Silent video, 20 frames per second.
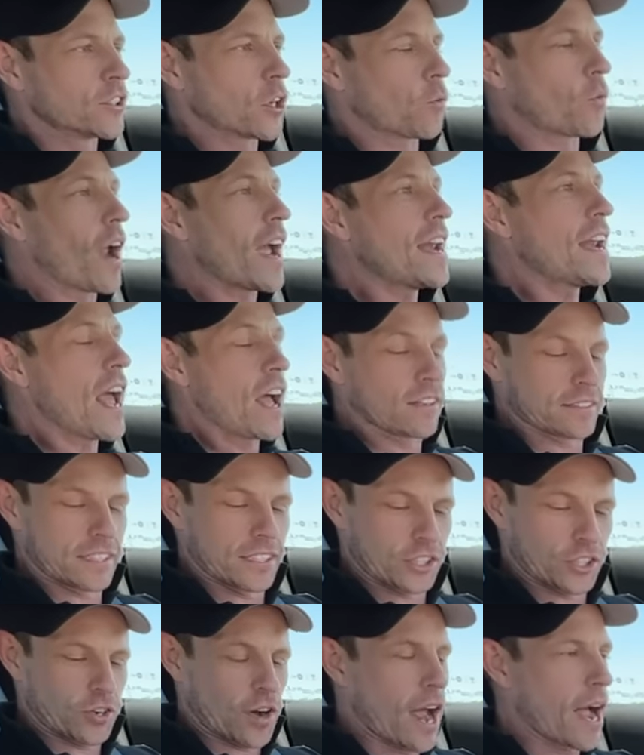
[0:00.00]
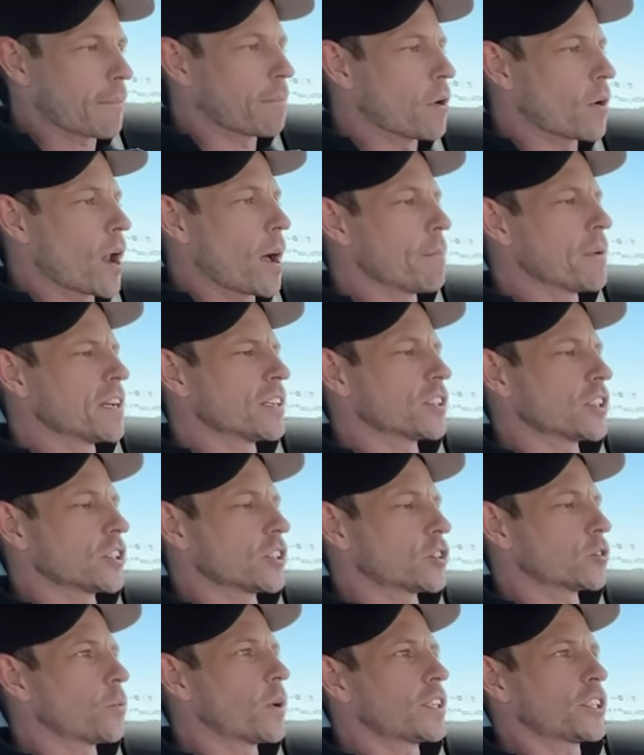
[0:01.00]
So right now it's in track mode. I'm gonna
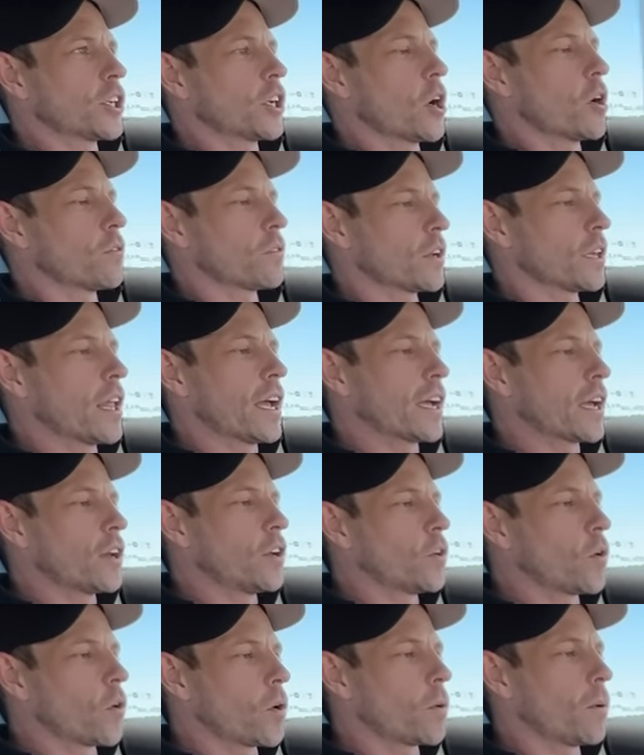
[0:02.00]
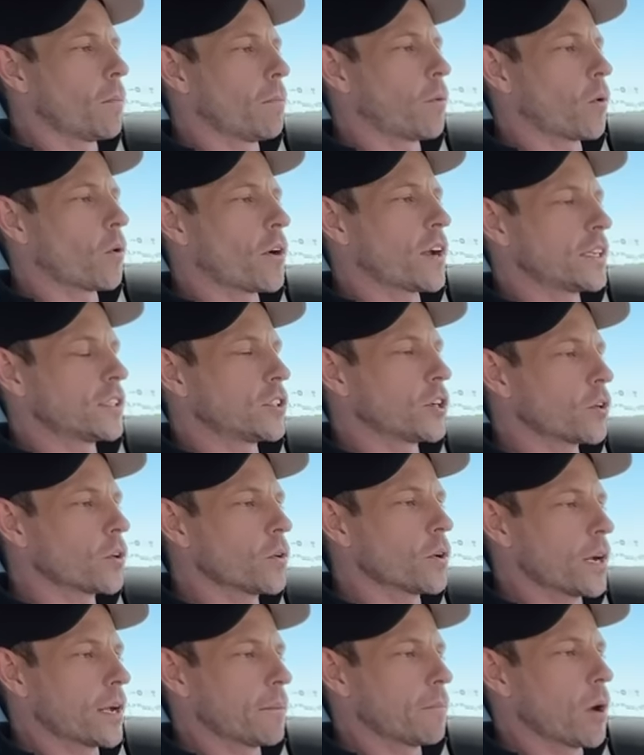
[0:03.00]
just switch it over to like a normal, boring
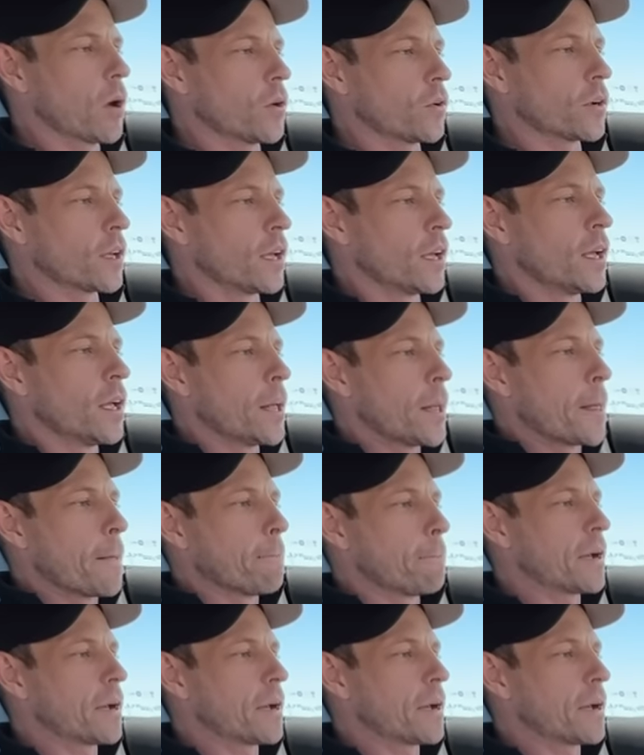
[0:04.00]
touring mode.